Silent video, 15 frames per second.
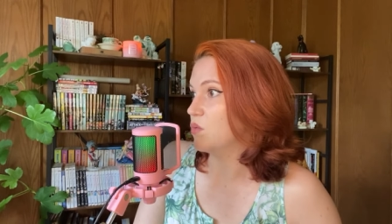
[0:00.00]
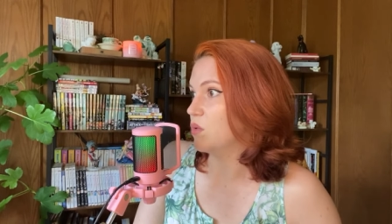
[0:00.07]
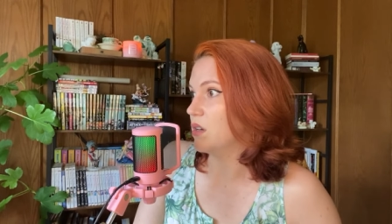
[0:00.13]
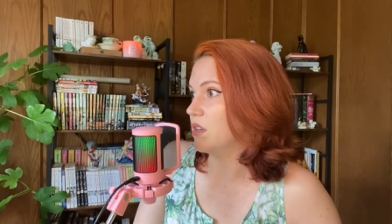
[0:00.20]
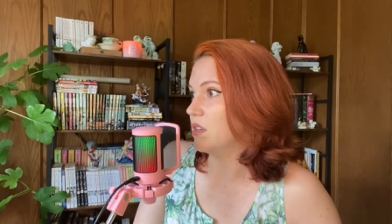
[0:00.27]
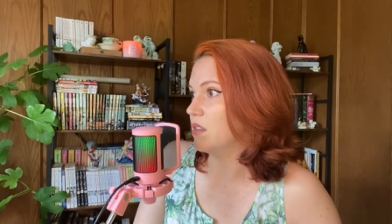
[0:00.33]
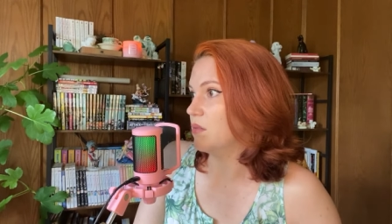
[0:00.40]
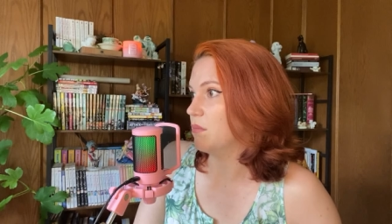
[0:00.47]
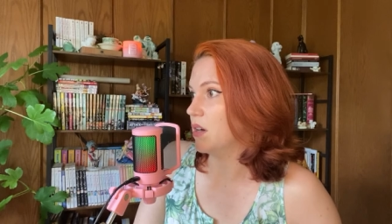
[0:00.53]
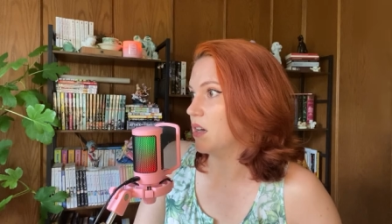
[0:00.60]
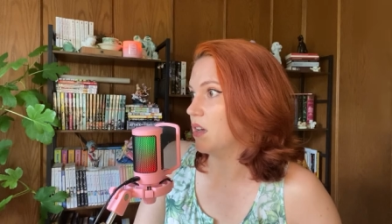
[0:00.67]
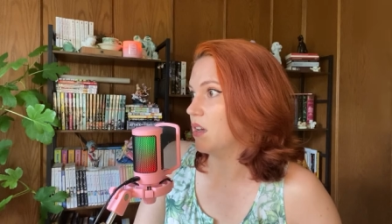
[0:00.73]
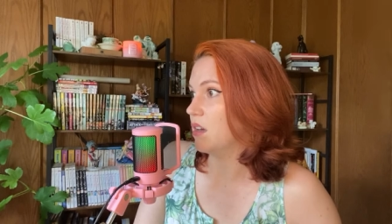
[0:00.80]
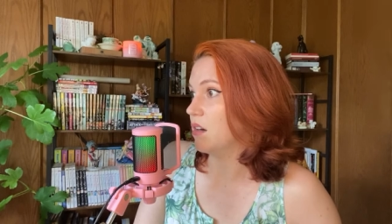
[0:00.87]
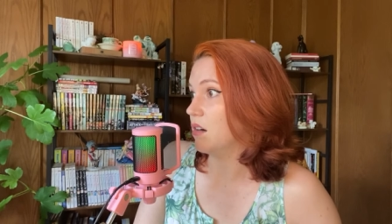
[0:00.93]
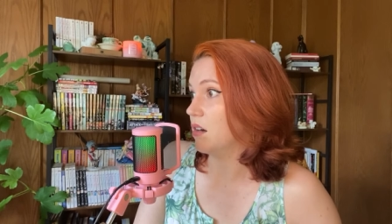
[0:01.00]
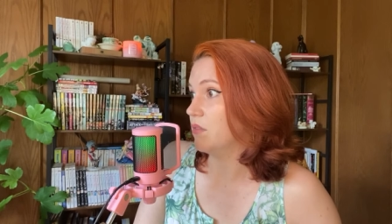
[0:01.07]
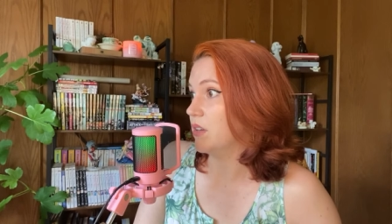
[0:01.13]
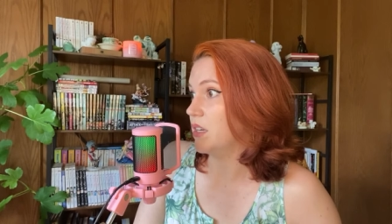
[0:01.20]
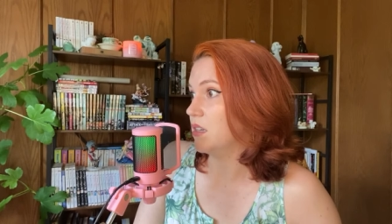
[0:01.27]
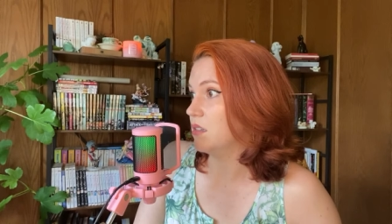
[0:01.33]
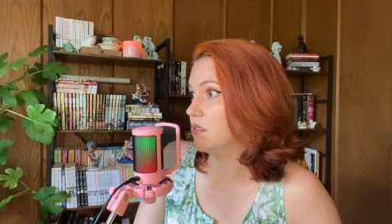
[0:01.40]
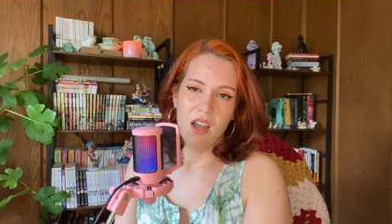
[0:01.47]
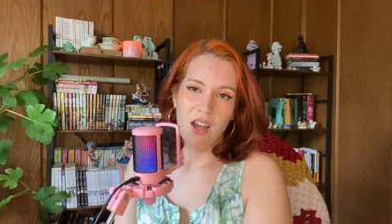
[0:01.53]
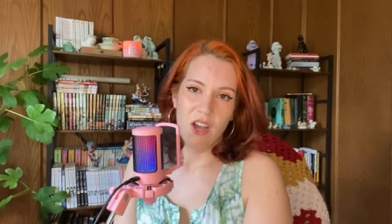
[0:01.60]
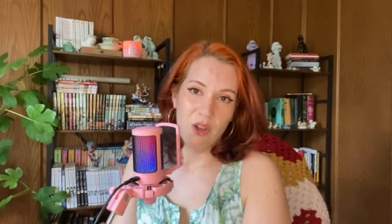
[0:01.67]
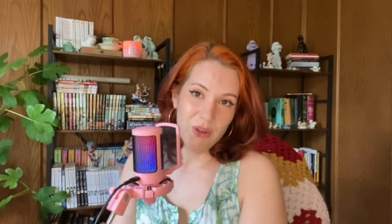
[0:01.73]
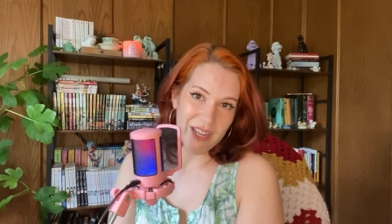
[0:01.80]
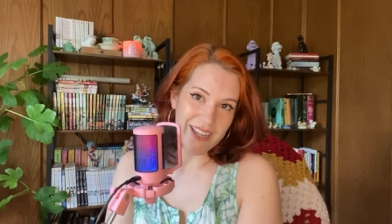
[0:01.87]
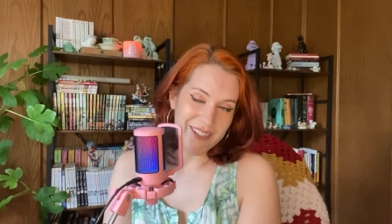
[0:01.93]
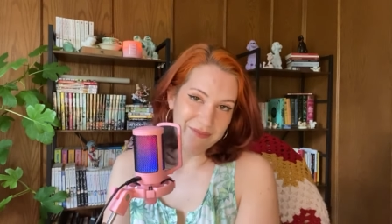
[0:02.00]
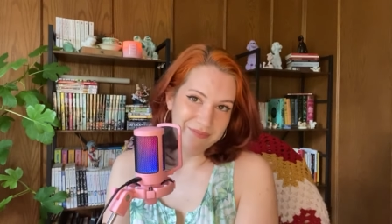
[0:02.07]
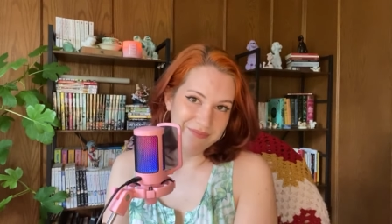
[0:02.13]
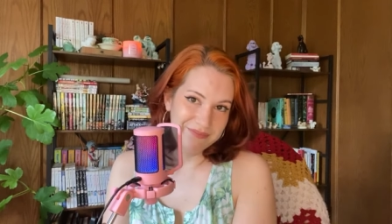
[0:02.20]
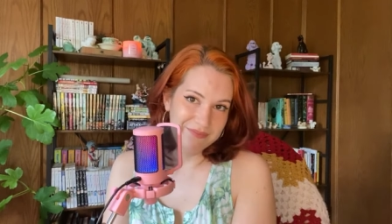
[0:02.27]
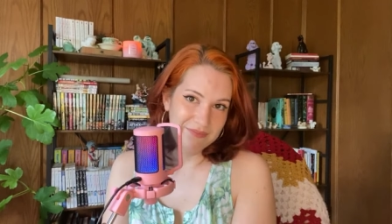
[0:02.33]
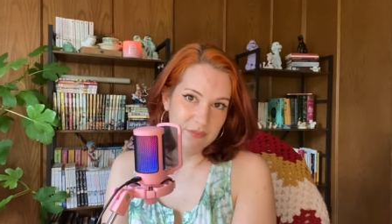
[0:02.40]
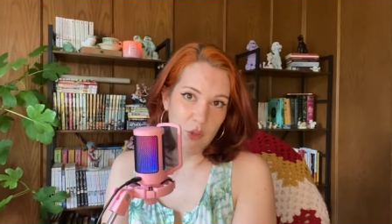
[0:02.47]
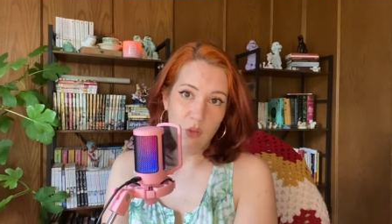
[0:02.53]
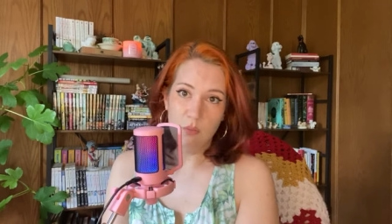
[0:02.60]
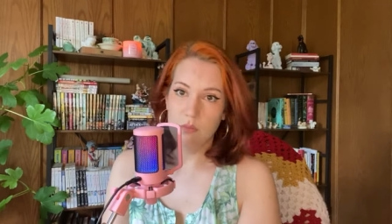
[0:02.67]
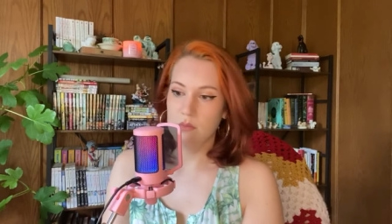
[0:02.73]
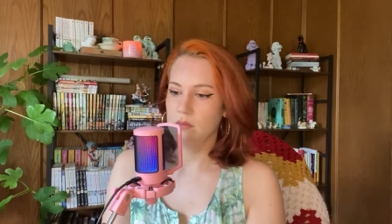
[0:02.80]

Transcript: with my coffee. Okay. Oop.